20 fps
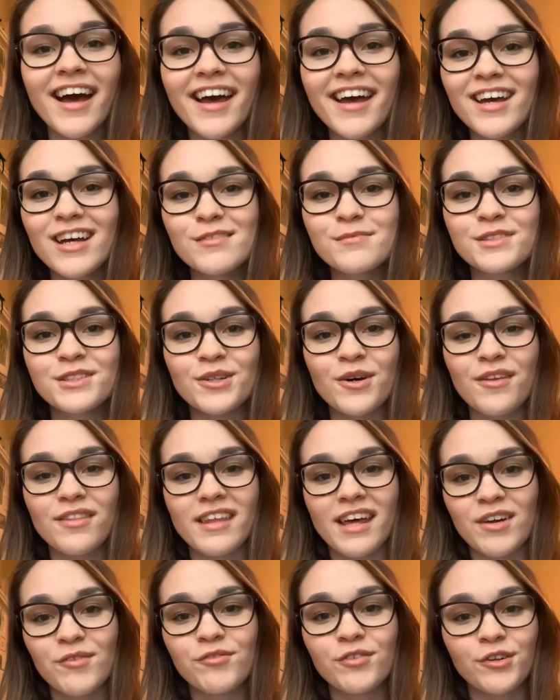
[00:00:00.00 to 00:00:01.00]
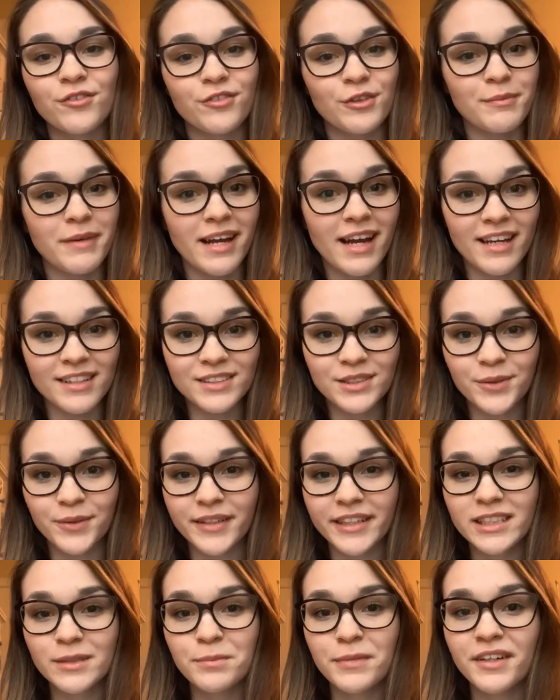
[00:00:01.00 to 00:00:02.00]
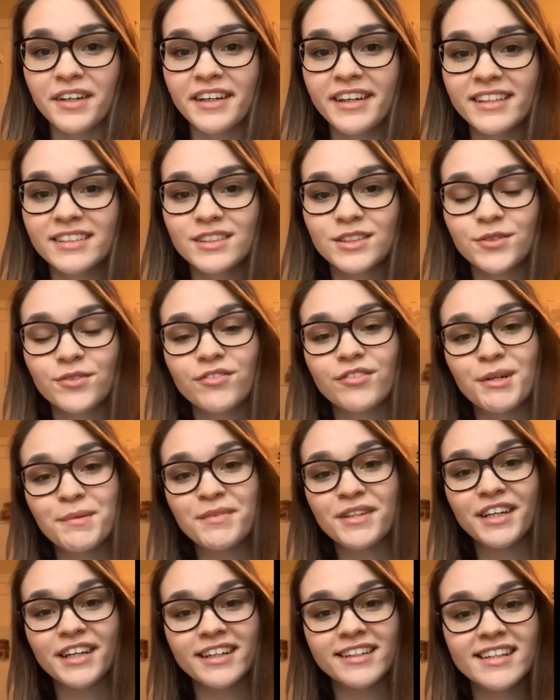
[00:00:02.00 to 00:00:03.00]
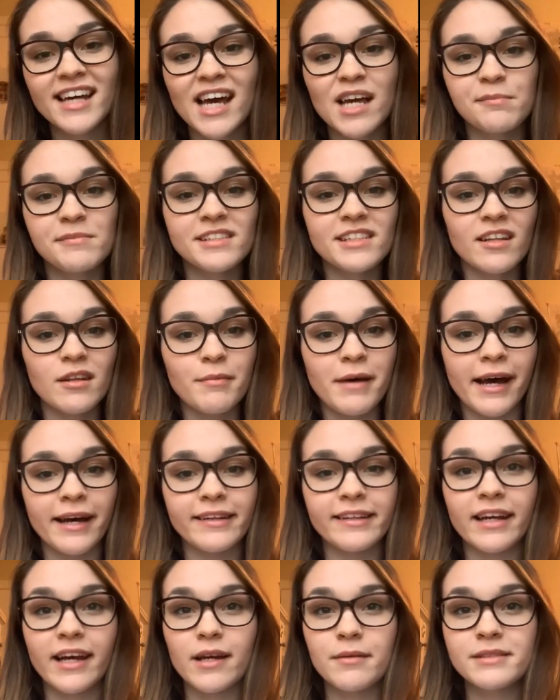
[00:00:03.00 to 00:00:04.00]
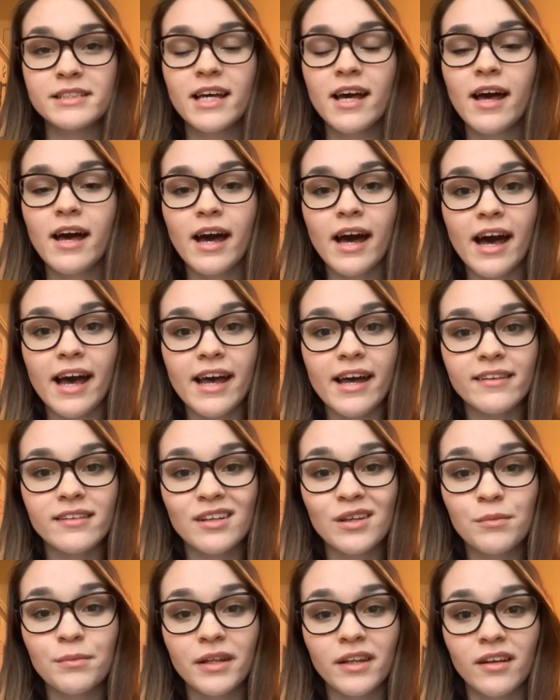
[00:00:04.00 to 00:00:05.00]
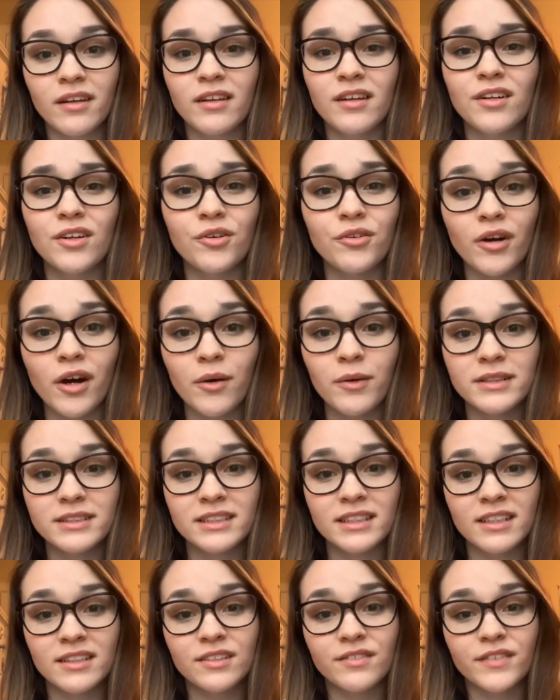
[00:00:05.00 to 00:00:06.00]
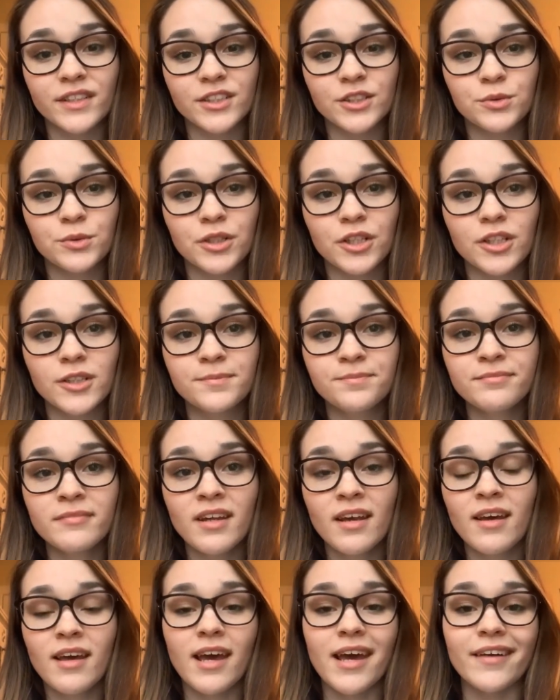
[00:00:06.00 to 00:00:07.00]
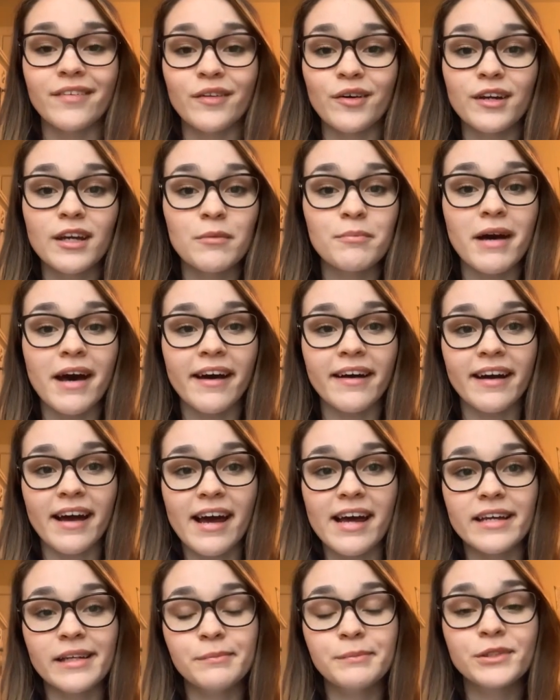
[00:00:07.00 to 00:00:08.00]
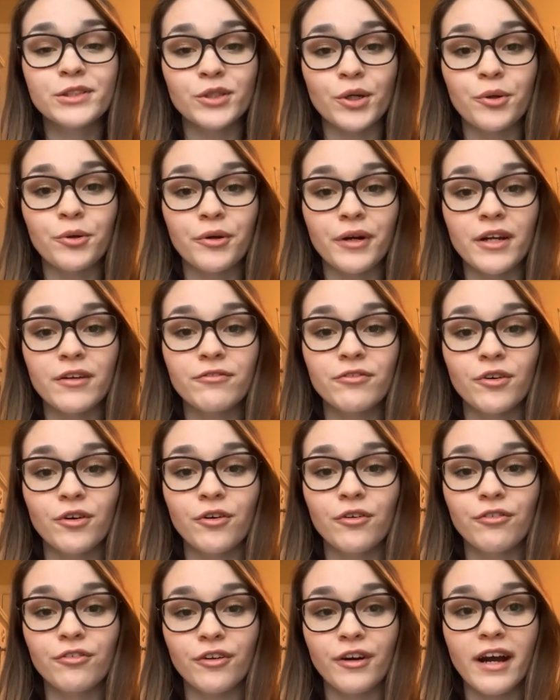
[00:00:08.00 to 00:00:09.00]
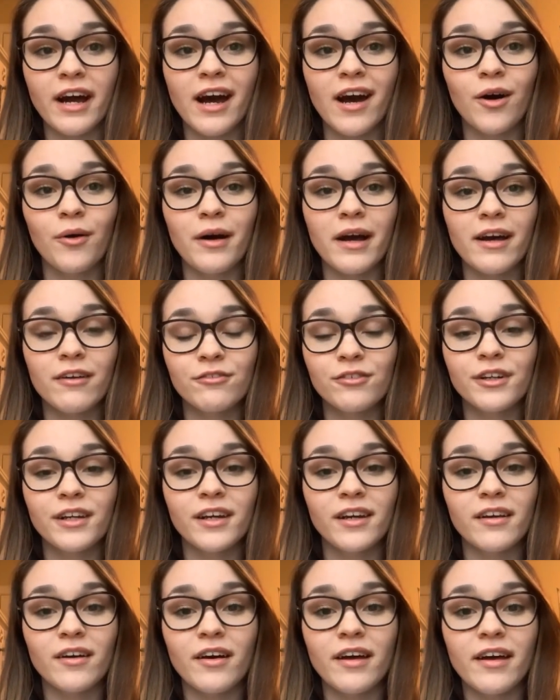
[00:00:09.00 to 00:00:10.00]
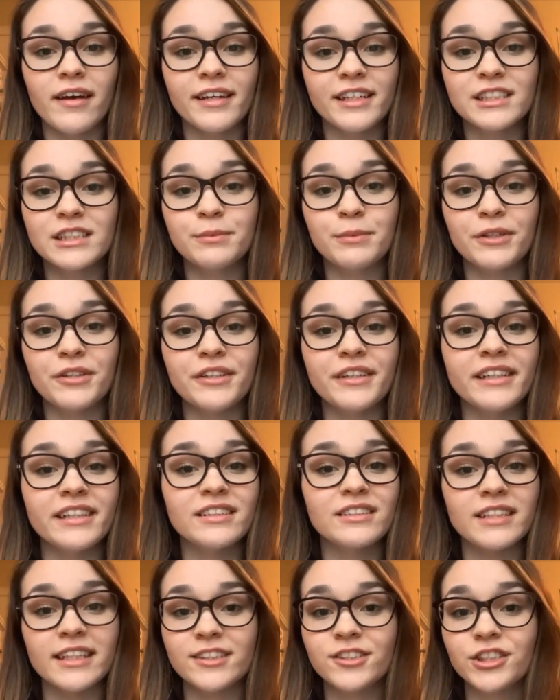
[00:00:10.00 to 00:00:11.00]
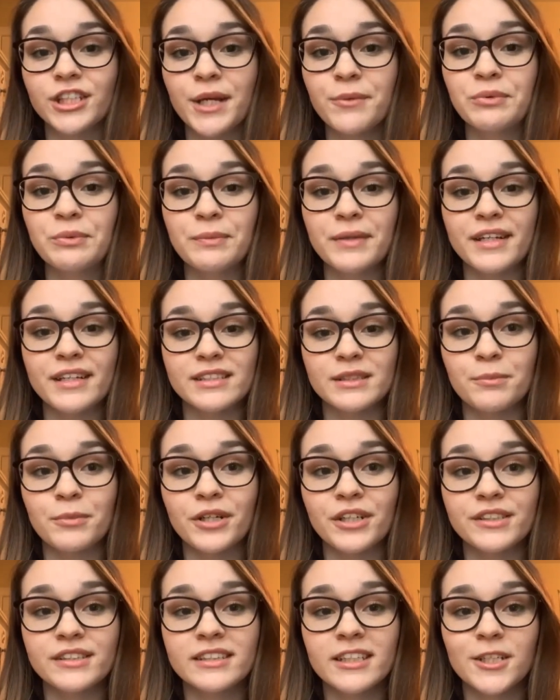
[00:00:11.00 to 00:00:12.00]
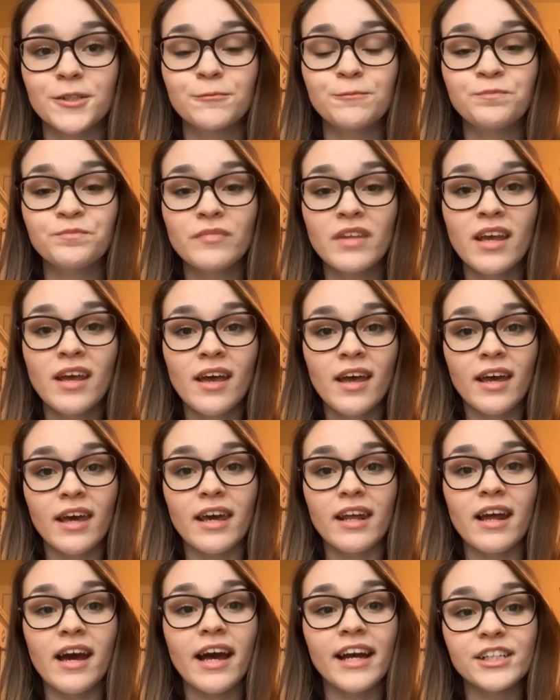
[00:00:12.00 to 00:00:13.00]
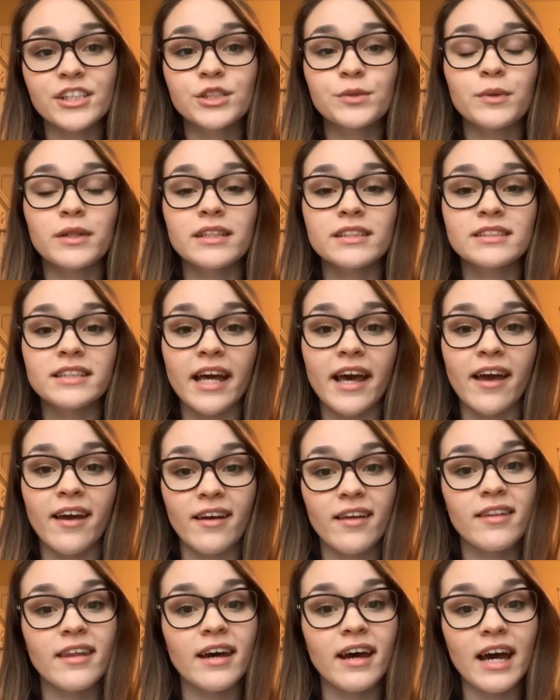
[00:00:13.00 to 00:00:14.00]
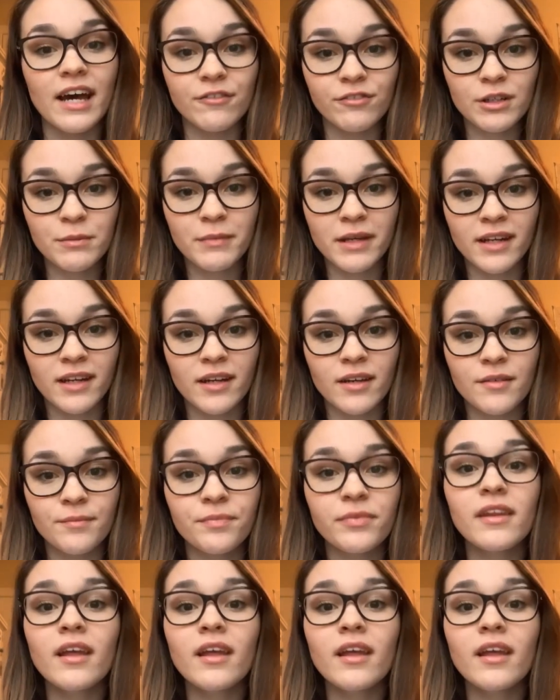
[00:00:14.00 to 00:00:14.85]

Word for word: I am so thankful for my high school experience. From the good times to the bad times, I had the ability to grow as an individual. And looking back, I am so grateful for how every experience has shaped me as a person. And I just want to say that every minute,